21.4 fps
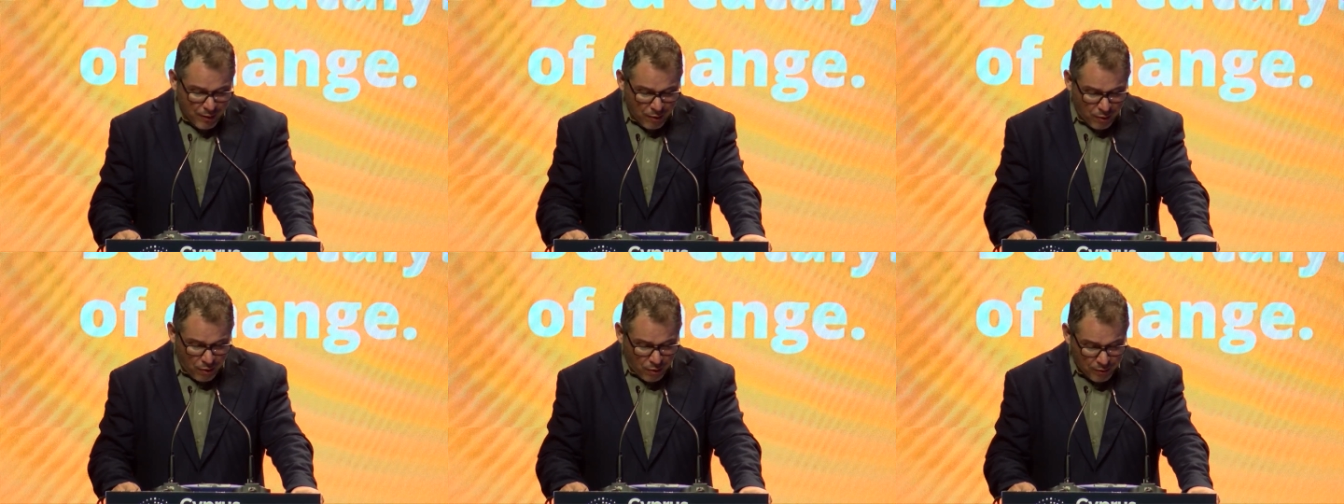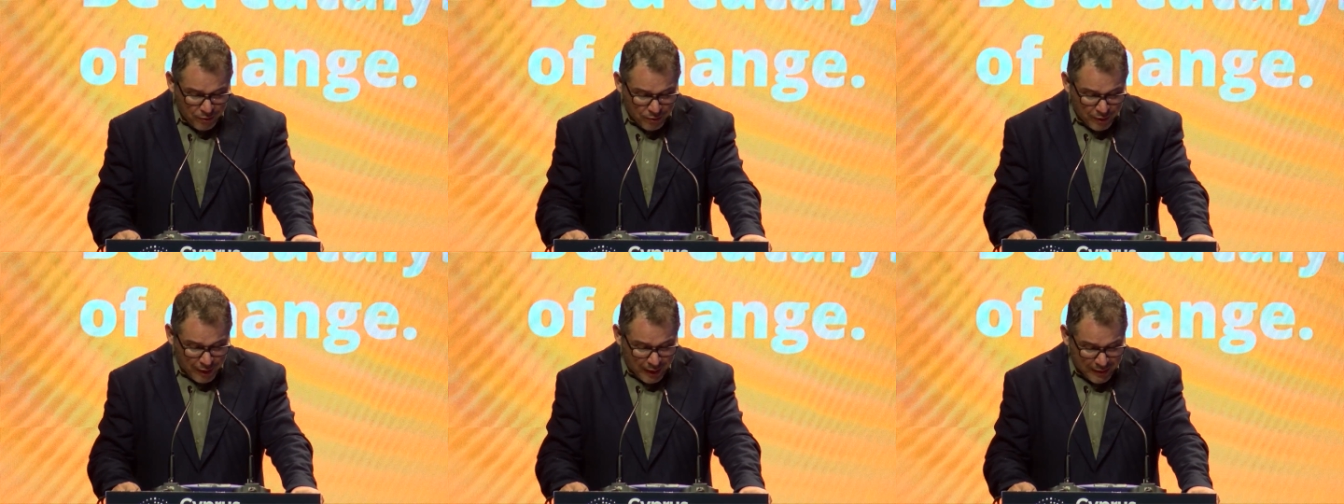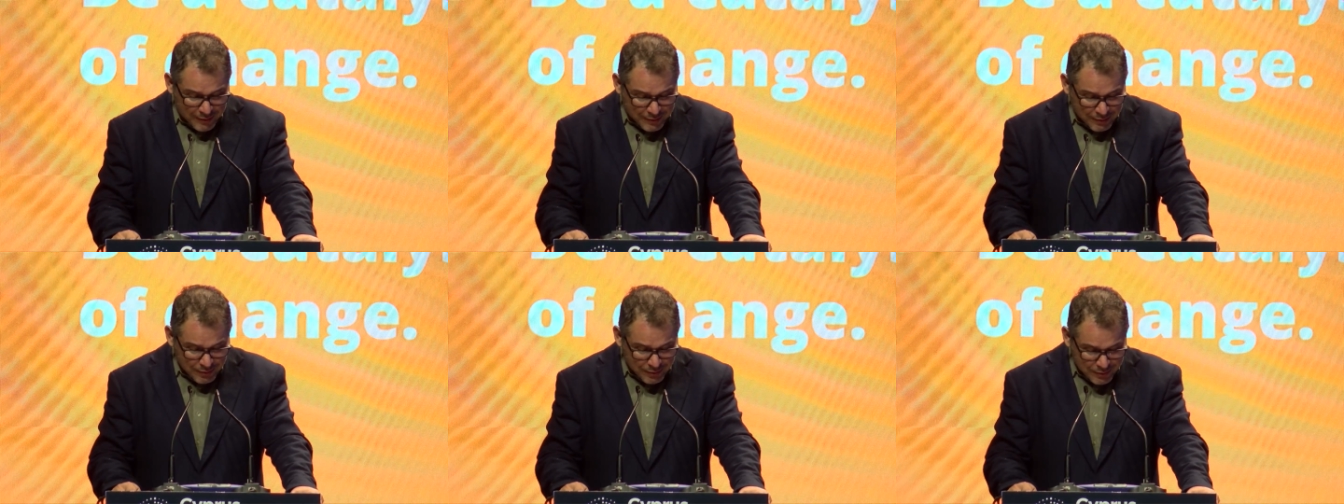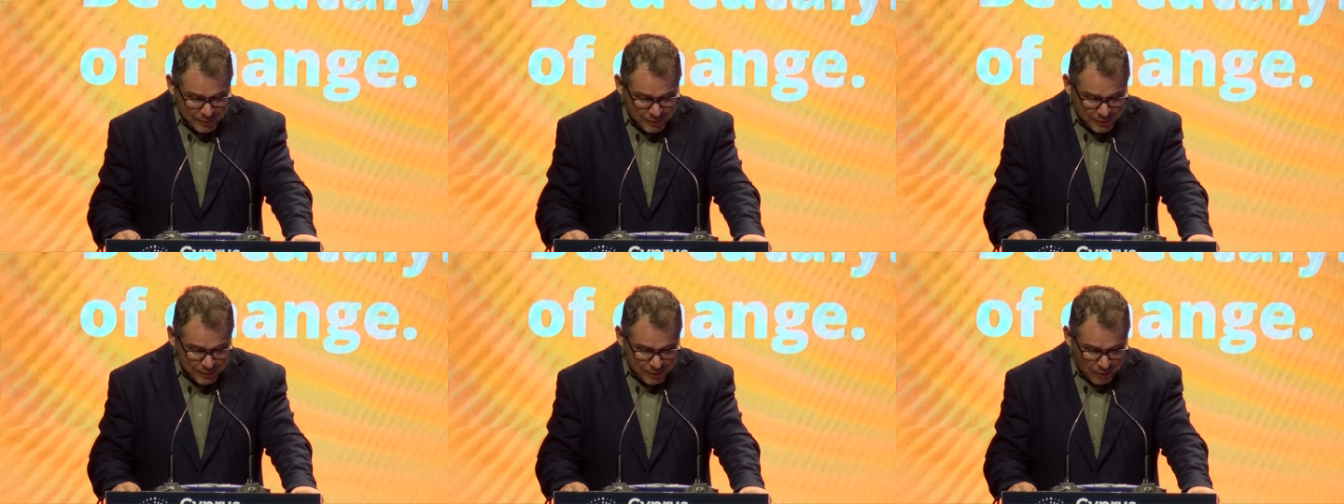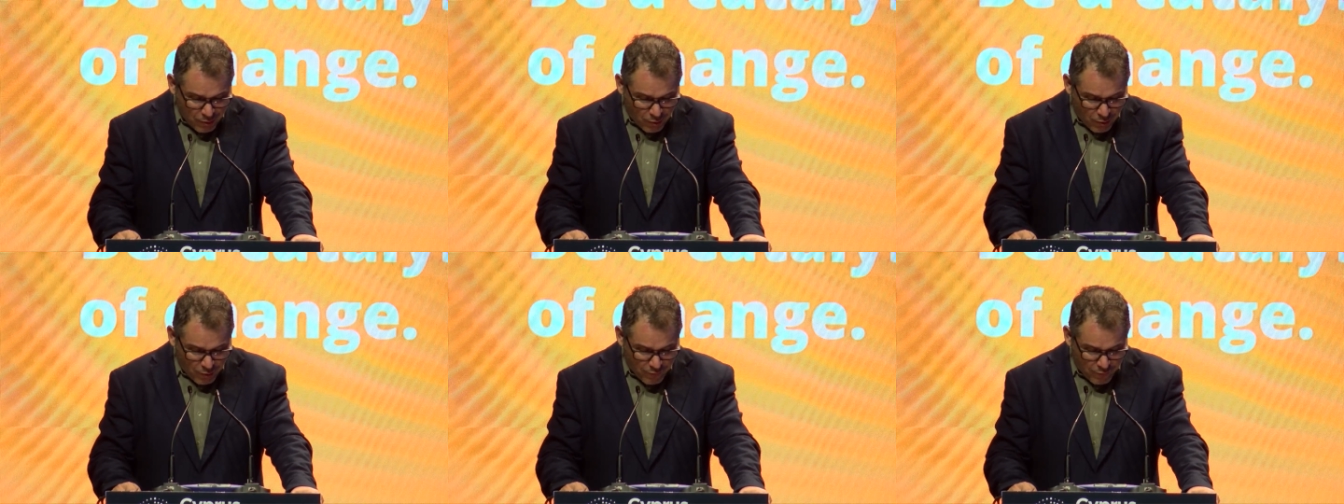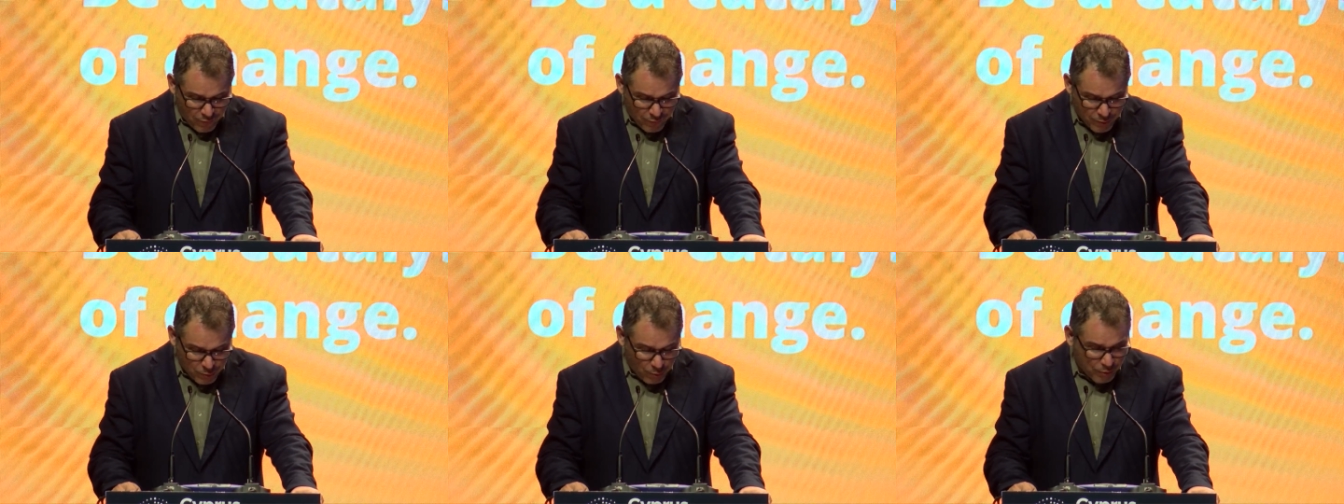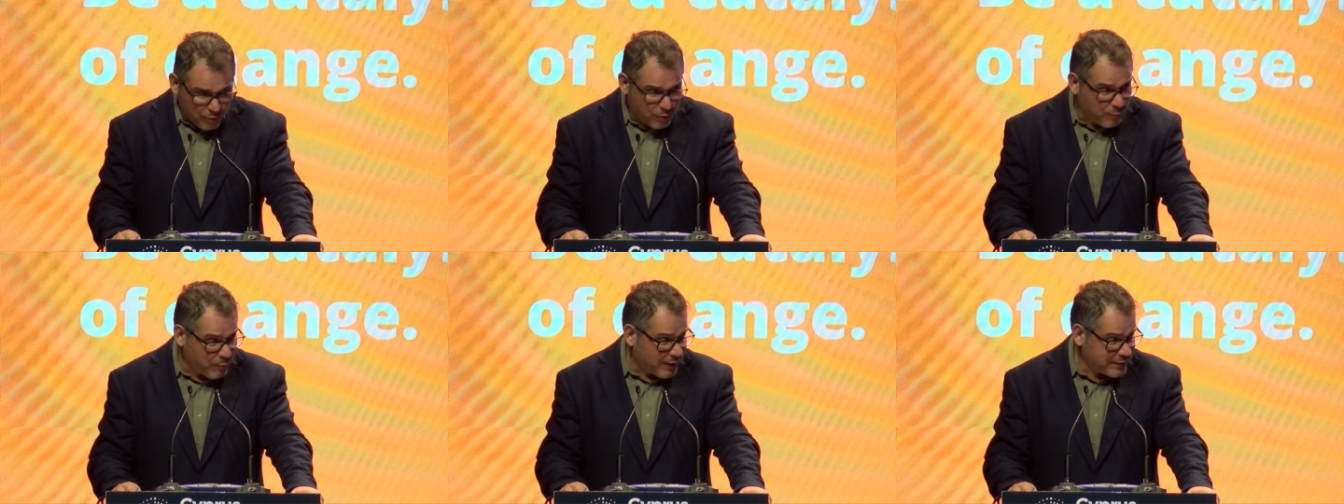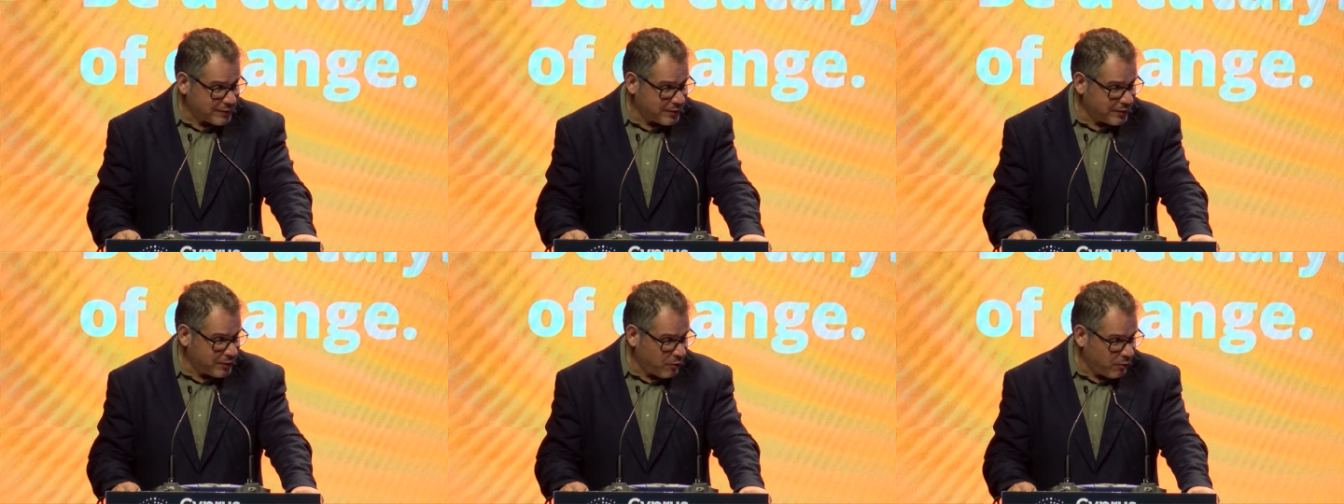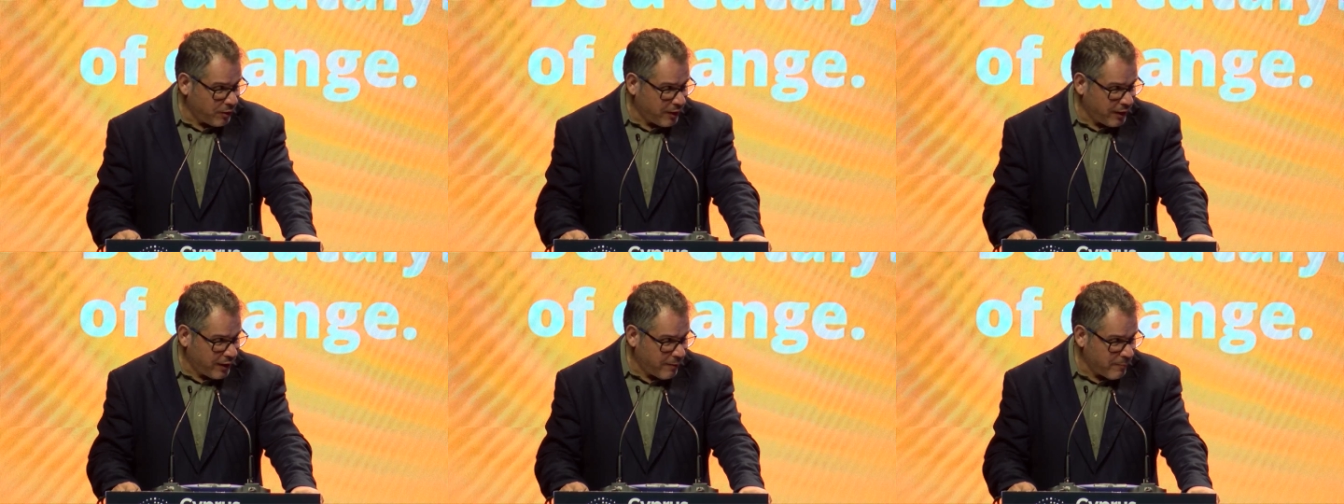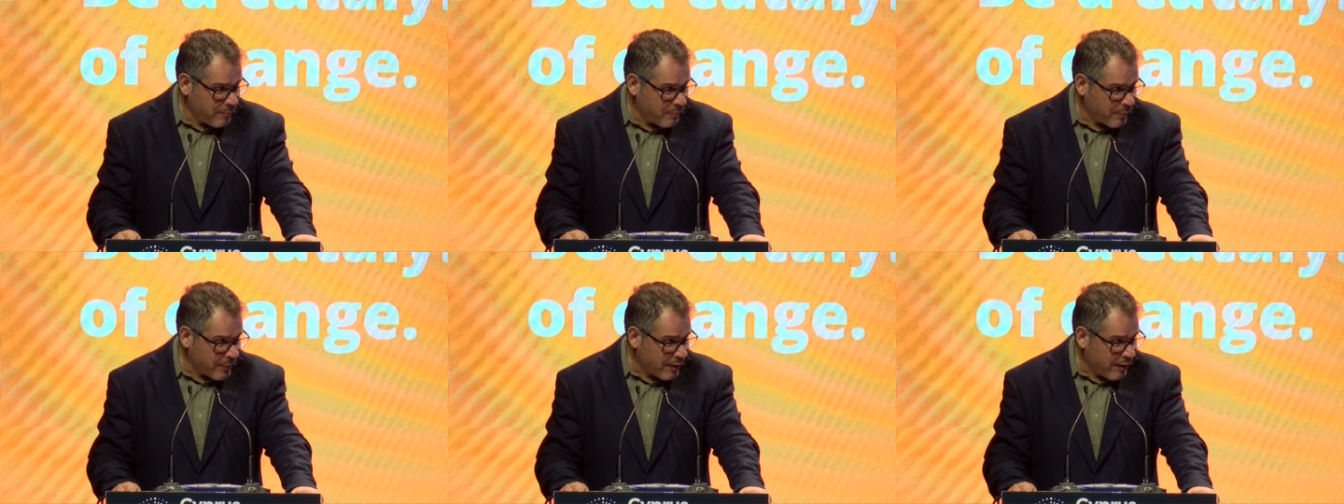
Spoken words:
on the lessons of North Macedonia